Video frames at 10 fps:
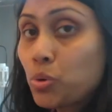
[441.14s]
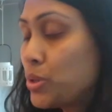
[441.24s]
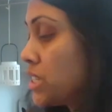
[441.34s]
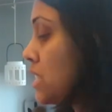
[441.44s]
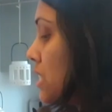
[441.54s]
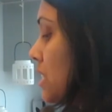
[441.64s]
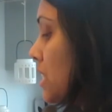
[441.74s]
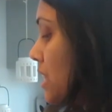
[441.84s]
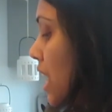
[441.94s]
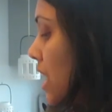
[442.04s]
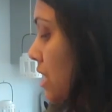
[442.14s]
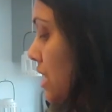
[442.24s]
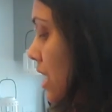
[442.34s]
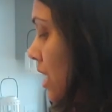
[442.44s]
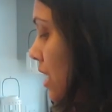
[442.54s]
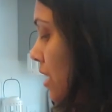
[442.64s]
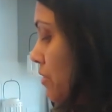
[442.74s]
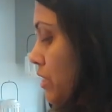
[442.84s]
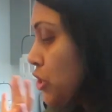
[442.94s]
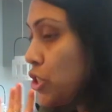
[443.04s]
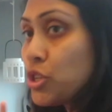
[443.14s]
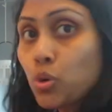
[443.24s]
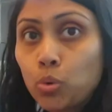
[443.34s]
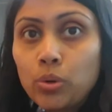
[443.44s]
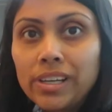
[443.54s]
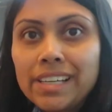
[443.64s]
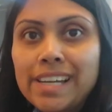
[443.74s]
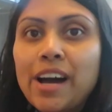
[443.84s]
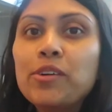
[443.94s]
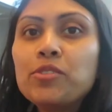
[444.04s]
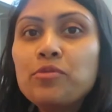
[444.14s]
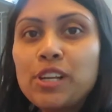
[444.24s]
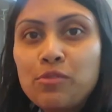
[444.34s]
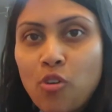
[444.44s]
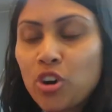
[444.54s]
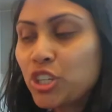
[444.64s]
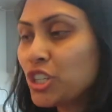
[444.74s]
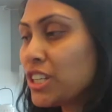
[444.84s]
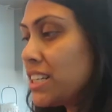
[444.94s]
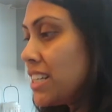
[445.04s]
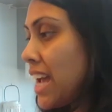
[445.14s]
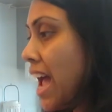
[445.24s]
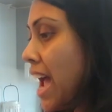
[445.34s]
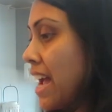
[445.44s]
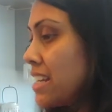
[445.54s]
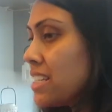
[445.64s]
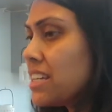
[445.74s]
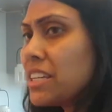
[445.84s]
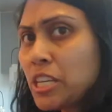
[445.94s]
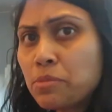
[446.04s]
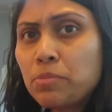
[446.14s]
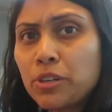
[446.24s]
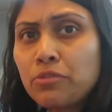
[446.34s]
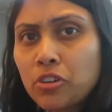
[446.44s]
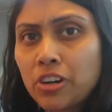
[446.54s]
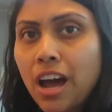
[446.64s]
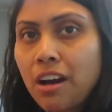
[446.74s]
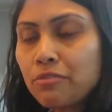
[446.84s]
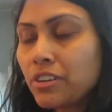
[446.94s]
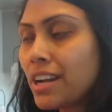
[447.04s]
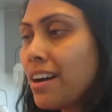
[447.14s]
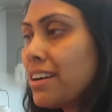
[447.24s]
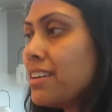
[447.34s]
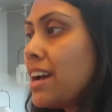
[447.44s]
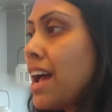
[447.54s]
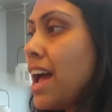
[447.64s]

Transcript: roasted the dal. We'll just cool it down, we'll wash it and keep it for half an hour